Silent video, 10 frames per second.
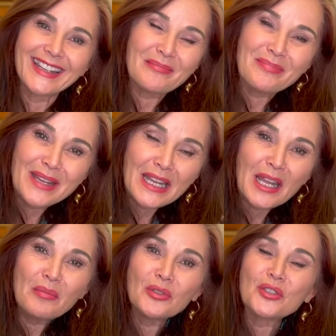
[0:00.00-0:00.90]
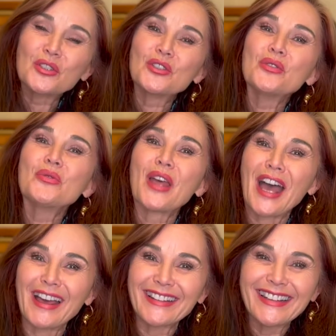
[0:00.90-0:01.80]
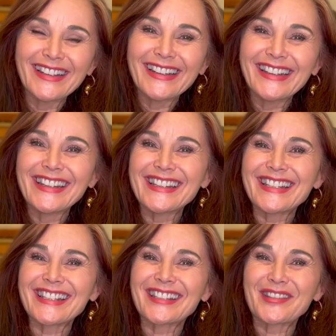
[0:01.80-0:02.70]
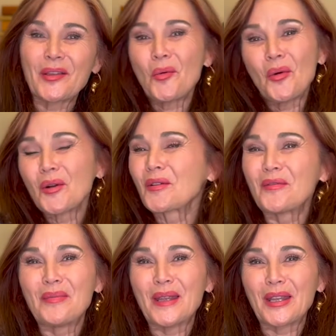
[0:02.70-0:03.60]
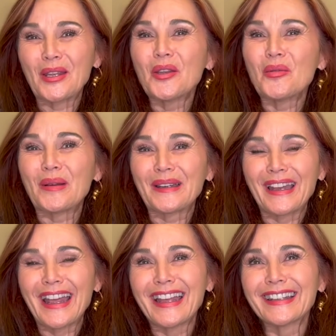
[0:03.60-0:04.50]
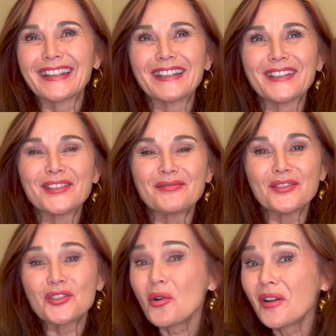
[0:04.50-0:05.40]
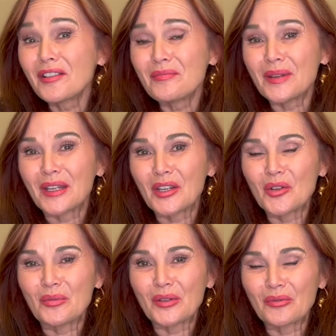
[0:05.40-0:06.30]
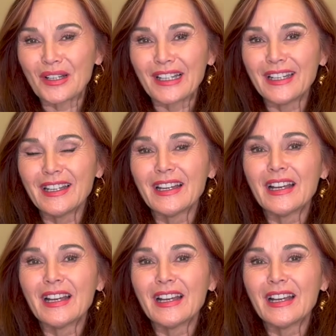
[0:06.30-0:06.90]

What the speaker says: Being able to do that is the work of being human and the joy of being human, really.